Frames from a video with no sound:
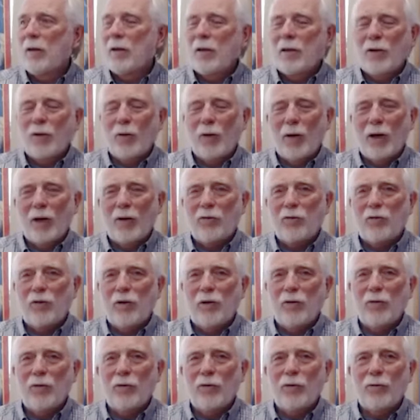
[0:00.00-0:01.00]
you ask
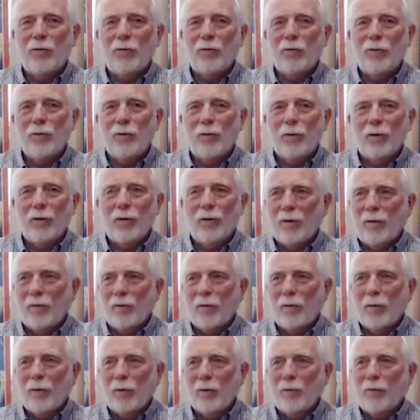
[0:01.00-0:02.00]
Jesus
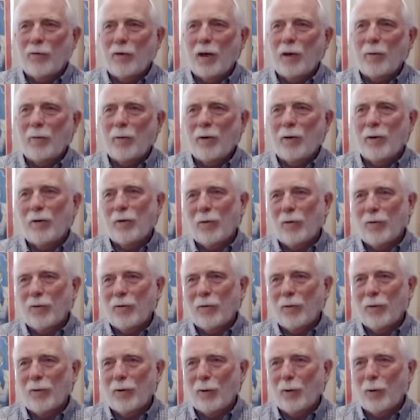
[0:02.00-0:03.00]
for an assignment or
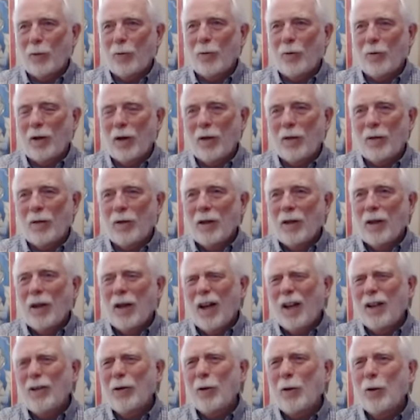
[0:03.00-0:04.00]
for a little, a,
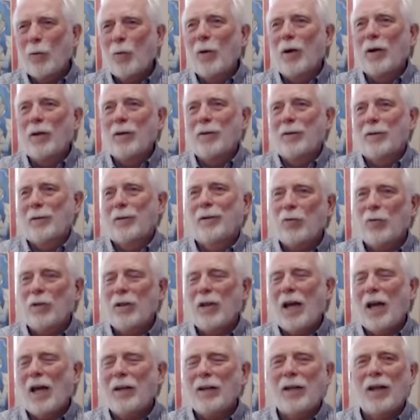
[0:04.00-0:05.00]
a little one,
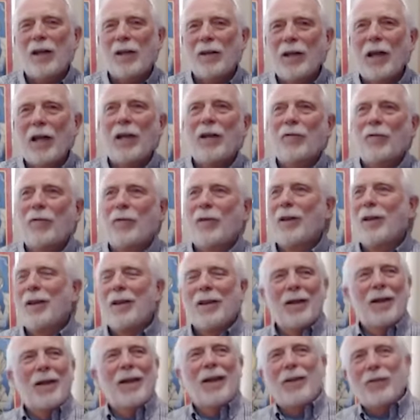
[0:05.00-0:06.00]
not a life,
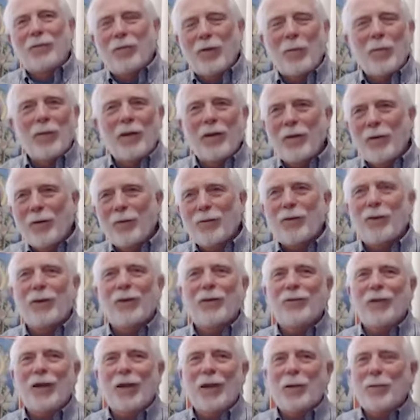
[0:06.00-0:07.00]
something that's going
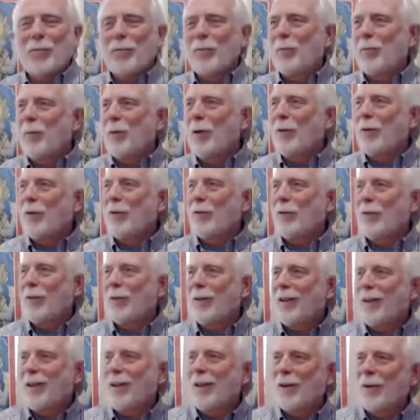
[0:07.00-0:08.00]
to take millions,
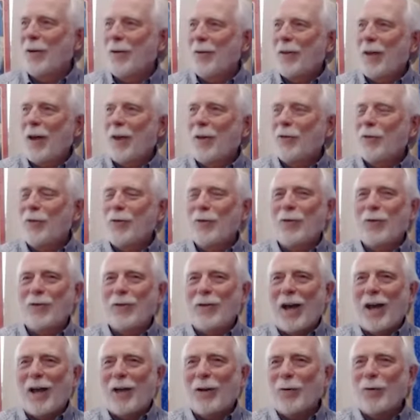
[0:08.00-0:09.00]
you know, thousands of
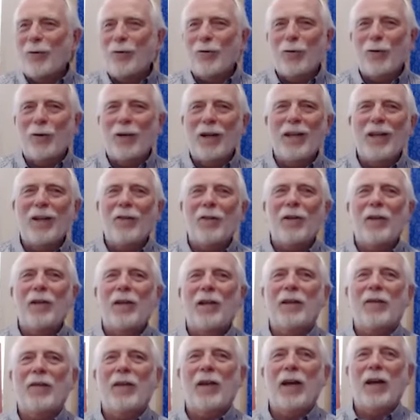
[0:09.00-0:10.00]
dollars or anything
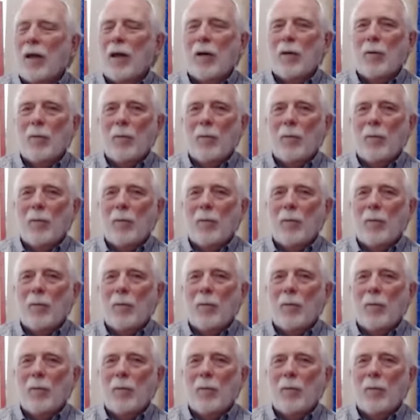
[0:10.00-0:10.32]
like that.